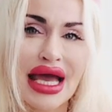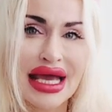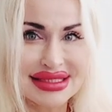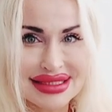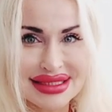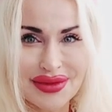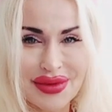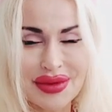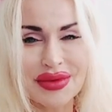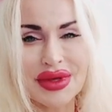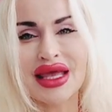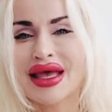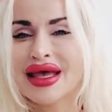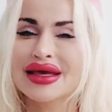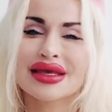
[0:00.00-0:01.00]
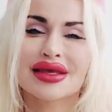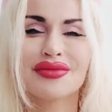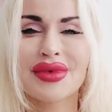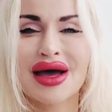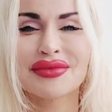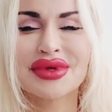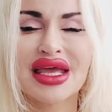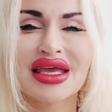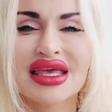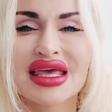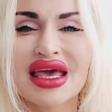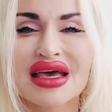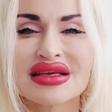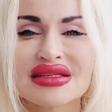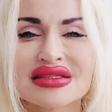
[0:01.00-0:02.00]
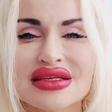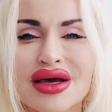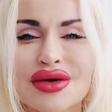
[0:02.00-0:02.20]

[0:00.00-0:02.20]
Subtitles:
I see you, baby. Give mommy a kiss.